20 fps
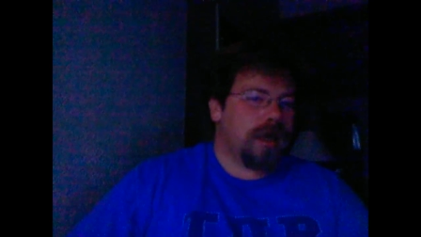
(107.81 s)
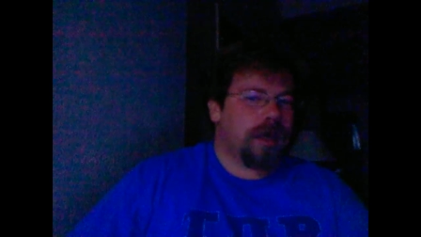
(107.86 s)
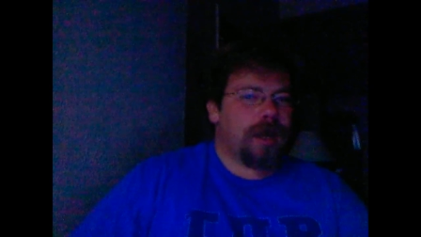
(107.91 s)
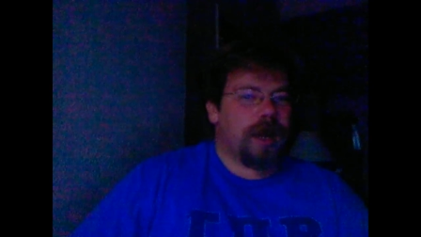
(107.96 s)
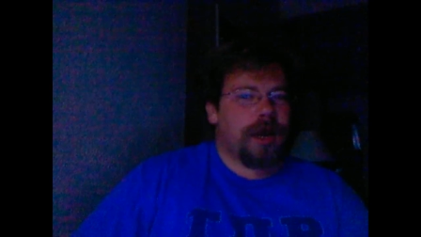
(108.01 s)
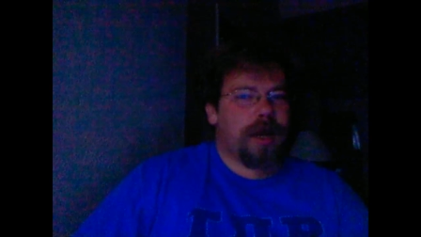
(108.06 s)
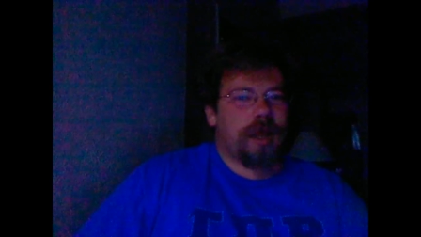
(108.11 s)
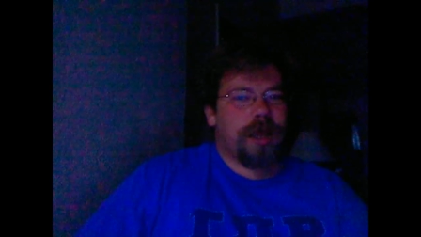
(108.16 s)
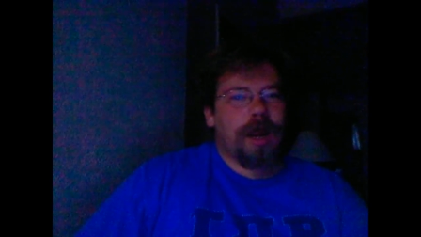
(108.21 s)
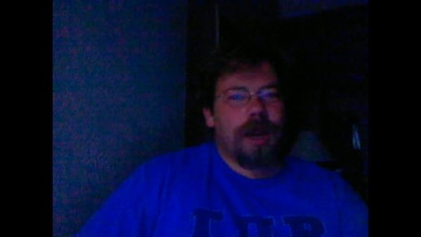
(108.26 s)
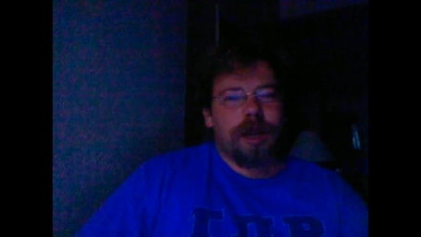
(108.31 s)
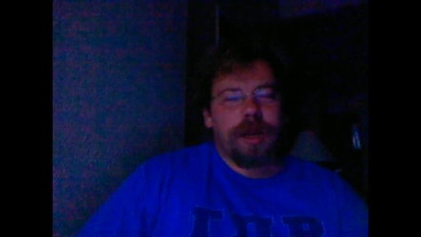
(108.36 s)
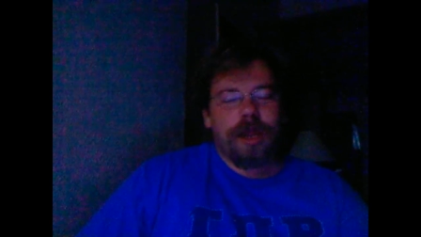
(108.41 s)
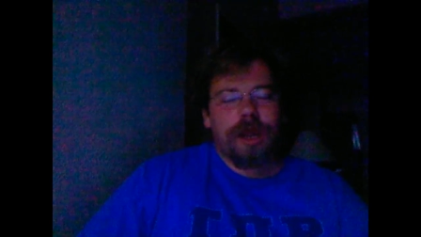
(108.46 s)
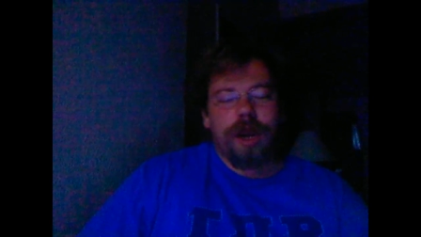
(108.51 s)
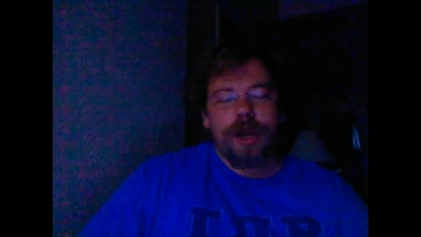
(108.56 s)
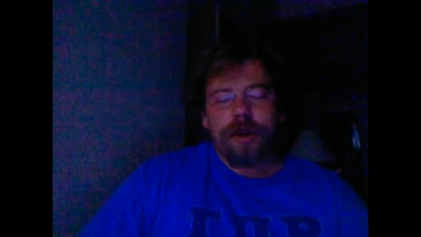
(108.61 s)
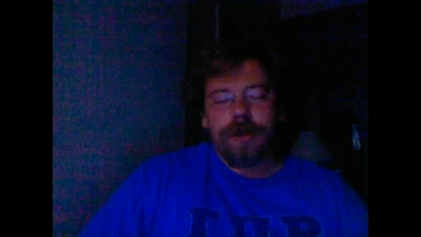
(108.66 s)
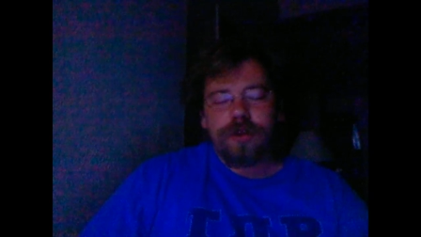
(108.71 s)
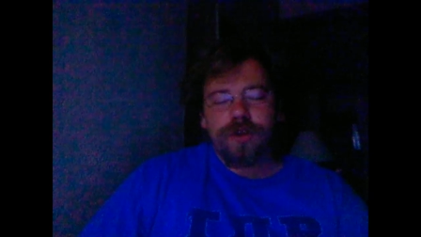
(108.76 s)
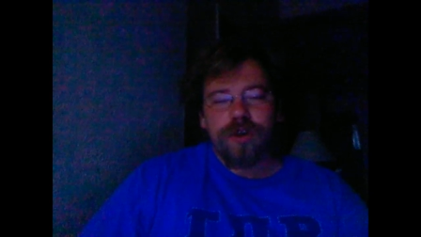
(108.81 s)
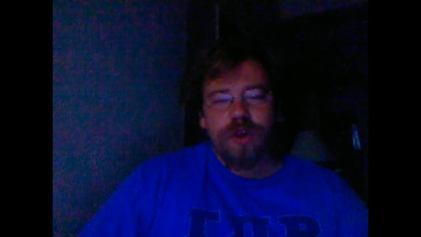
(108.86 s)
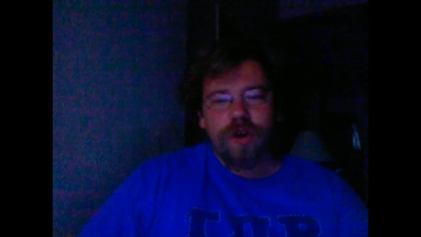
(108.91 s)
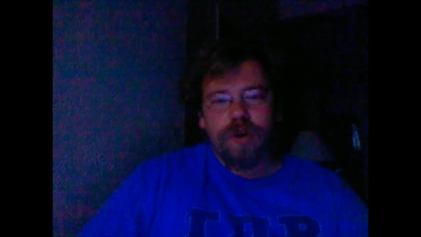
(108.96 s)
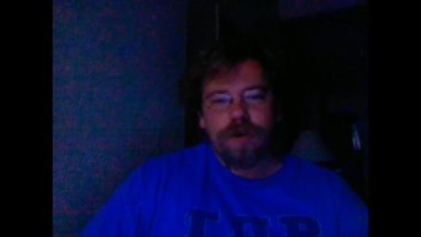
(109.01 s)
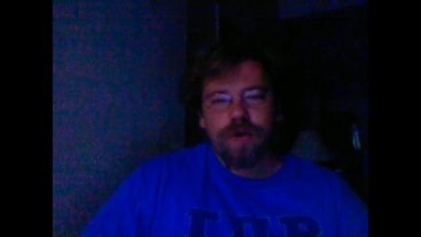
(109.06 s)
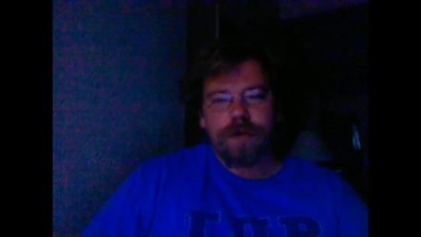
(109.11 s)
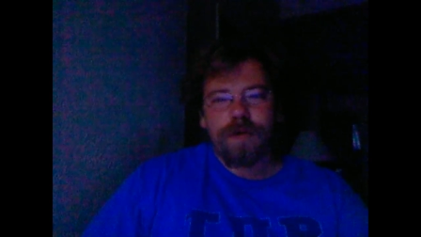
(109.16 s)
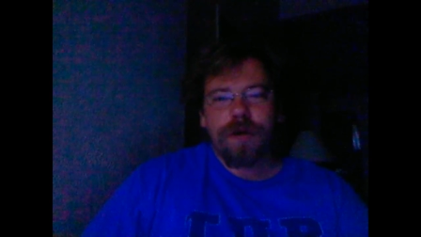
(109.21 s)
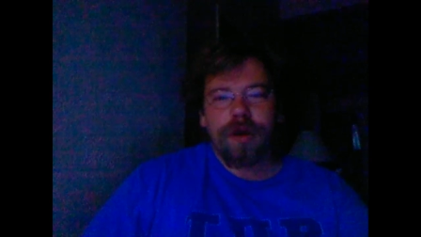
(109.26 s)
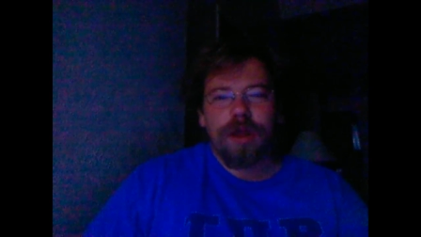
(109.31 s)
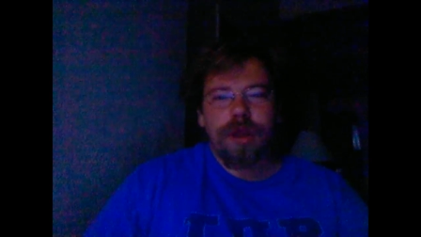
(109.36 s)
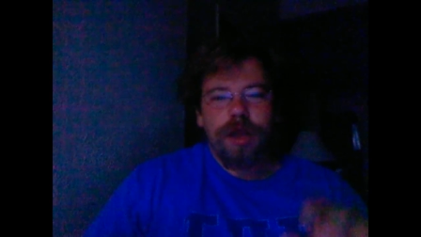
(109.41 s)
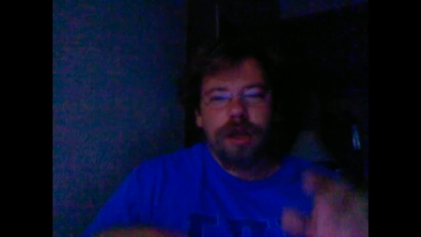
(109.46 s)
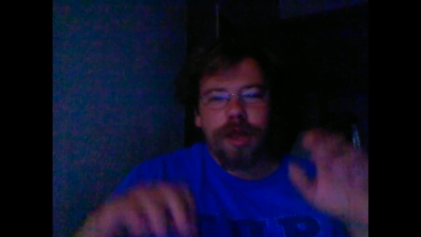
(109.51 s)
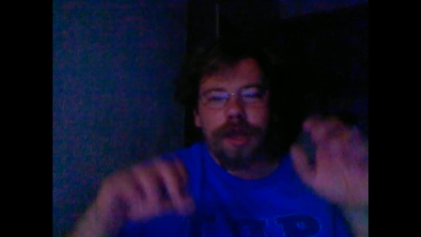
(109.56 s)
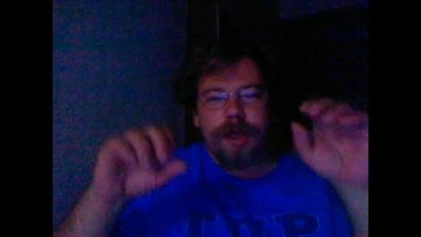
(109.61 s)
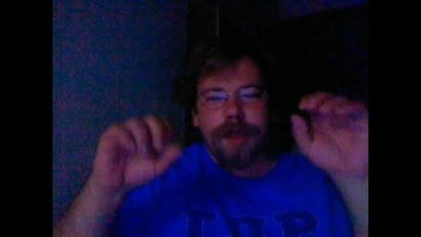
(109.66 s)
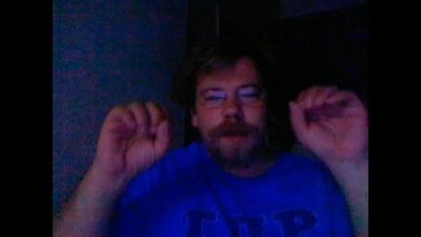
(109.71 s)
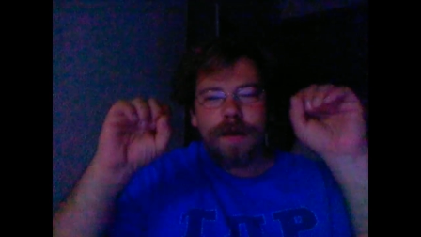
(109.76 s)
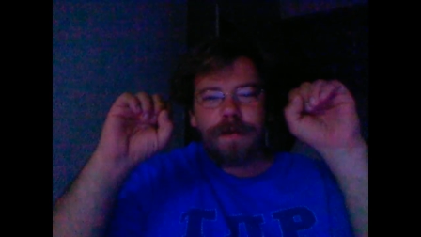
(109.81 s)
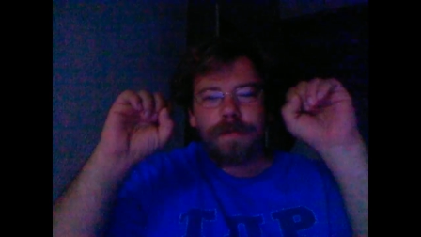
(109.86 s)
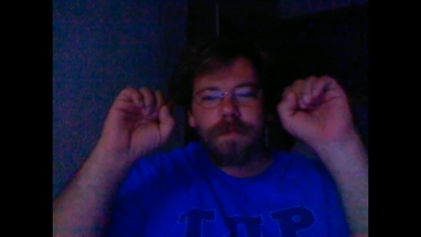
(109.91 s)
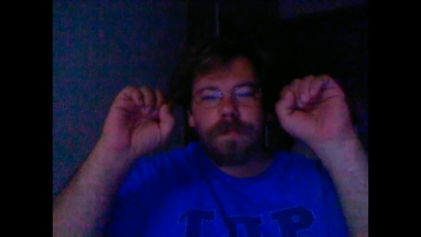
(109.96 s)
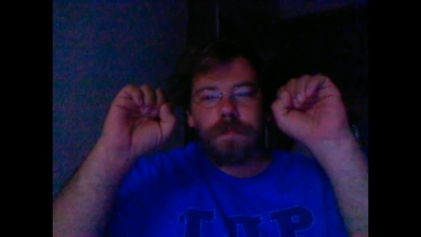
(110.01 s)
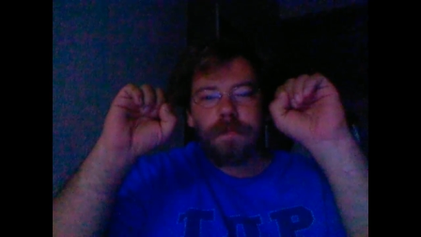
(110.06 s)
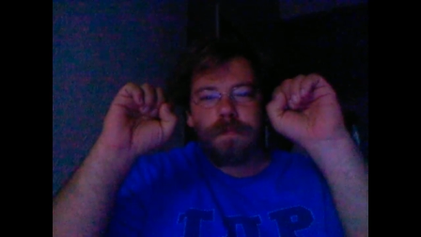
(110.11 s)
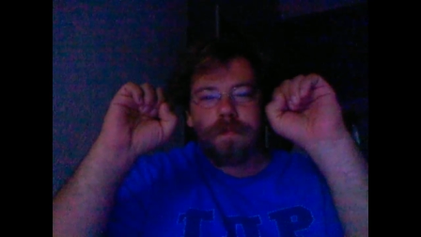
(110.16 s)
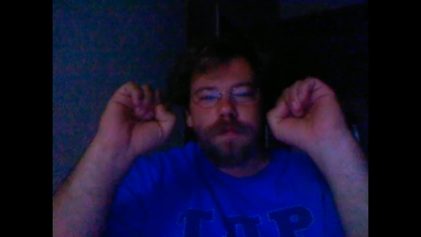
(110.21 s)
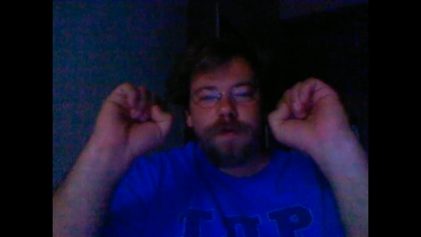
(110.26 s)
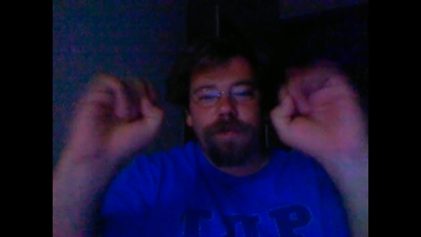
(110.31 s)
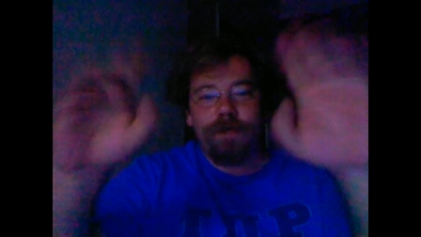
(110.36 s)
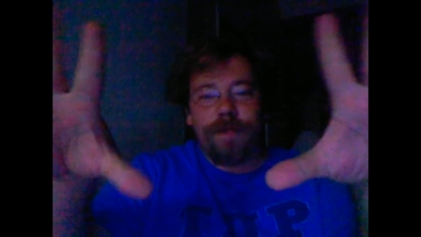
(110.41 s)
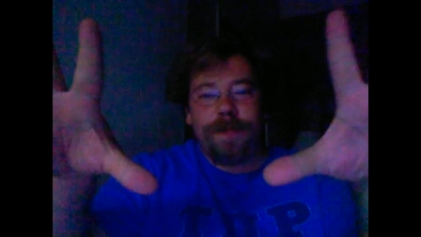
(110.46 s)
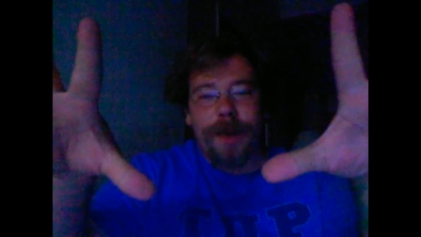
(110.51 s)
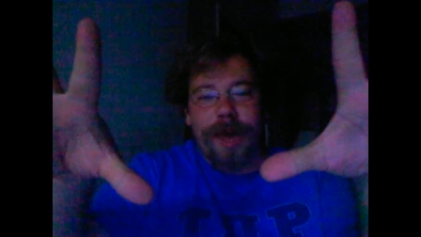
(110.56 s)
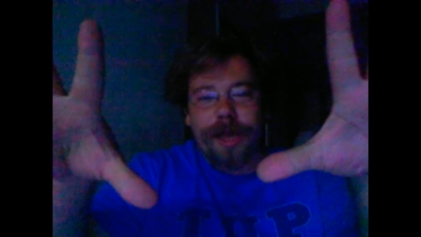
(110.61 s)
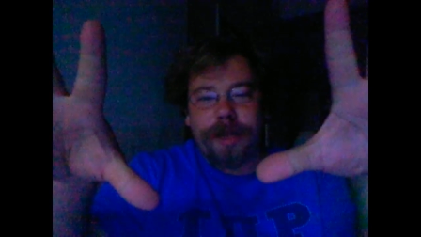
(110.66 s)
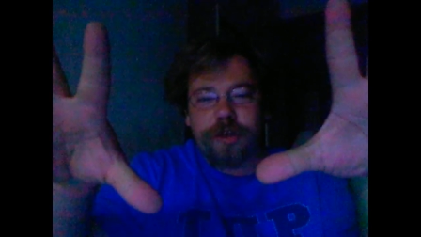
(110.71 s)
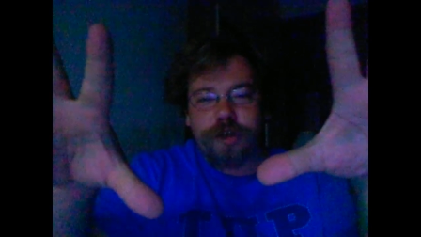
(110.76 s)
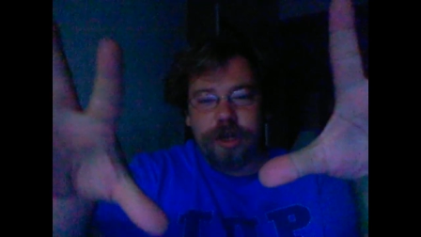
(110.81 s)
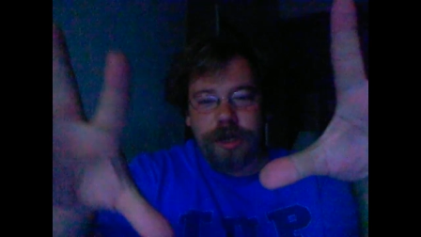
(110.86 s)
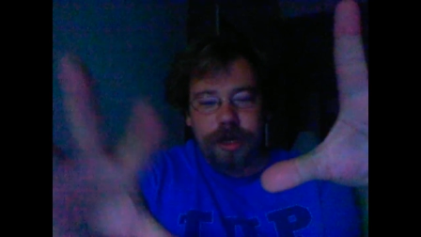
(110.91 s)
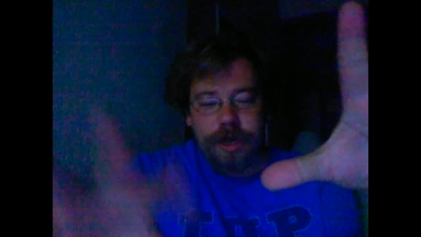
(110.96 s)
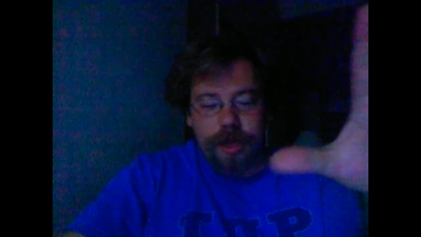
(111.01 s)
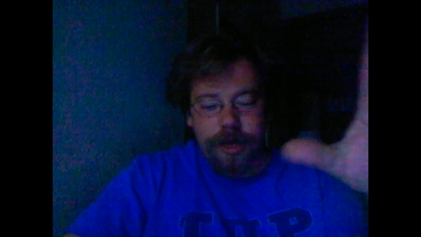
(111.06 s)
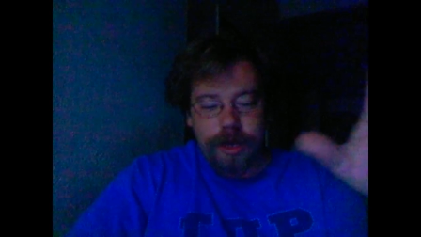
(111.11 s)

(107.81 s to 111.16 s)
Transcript: yada yada yada, so movie magic.